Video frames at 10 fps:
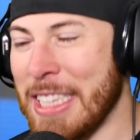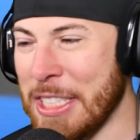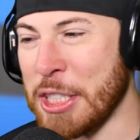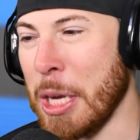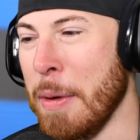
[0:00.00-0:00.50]

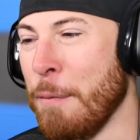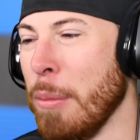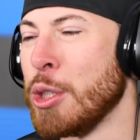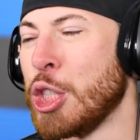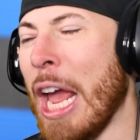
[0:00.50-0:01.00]
This is coming
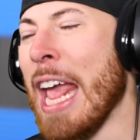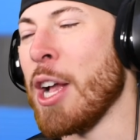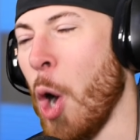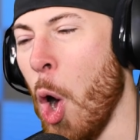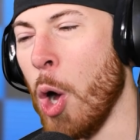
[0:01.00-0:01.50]
from Shay
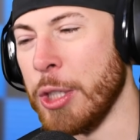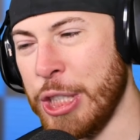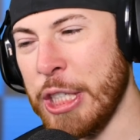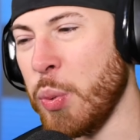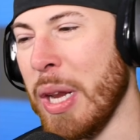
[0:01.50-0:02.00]
Cole, and
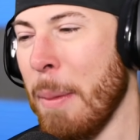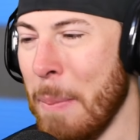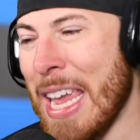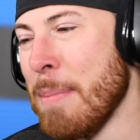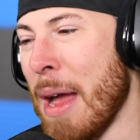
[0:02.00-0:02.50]
she tweeted,
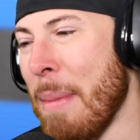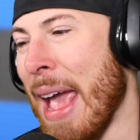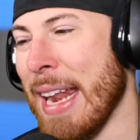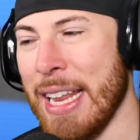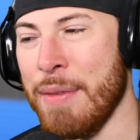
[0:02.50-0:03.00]
me and my
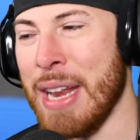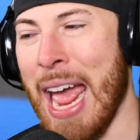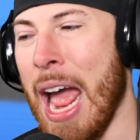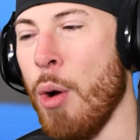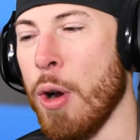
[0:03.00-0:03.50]
man live an
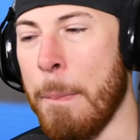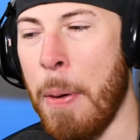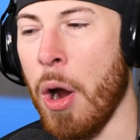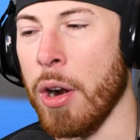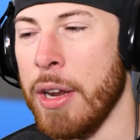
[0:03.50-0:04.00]
hour
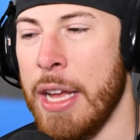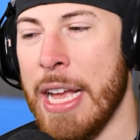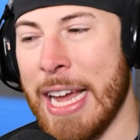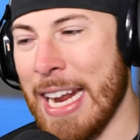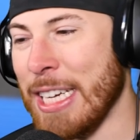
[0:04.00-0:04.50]
apart.
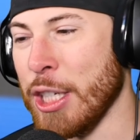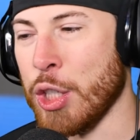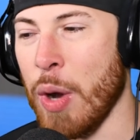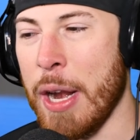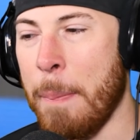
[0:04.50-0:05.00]
And I
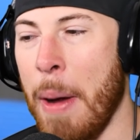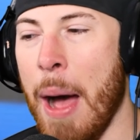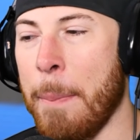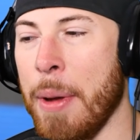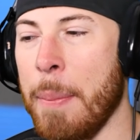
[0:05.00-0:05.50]
just tried to
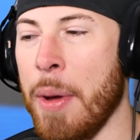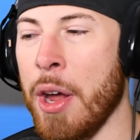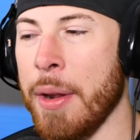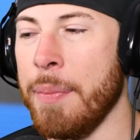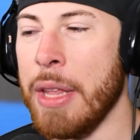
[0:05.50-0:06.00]
pop up
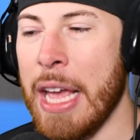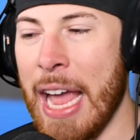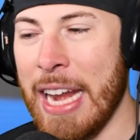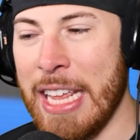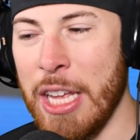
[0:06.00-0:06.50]
on him,
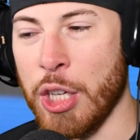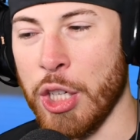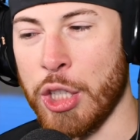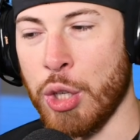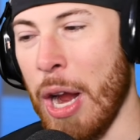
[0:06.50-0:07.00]
and he
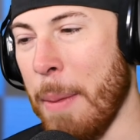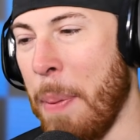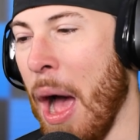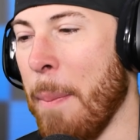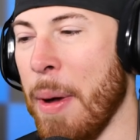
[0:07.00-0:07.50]
just tried
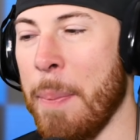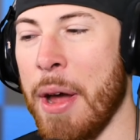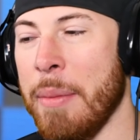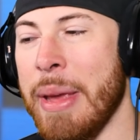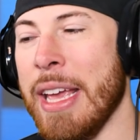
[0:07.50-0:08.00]
pop up
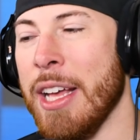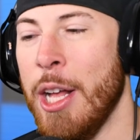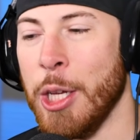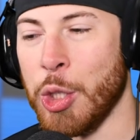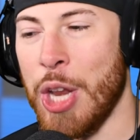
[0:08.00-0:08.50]
on me.
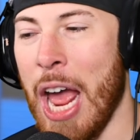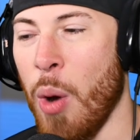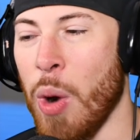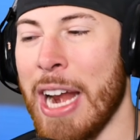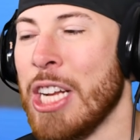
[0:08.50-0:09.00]
So
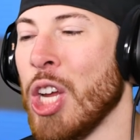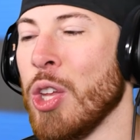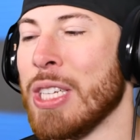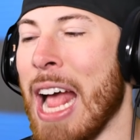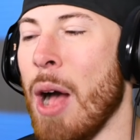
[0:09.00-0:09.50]
now we're at each
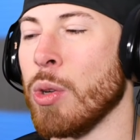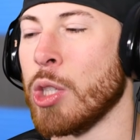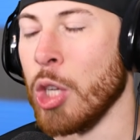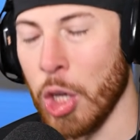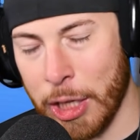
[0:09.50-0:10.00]
other's
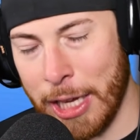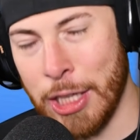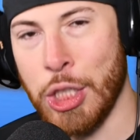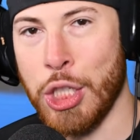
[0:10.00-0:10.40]
house looking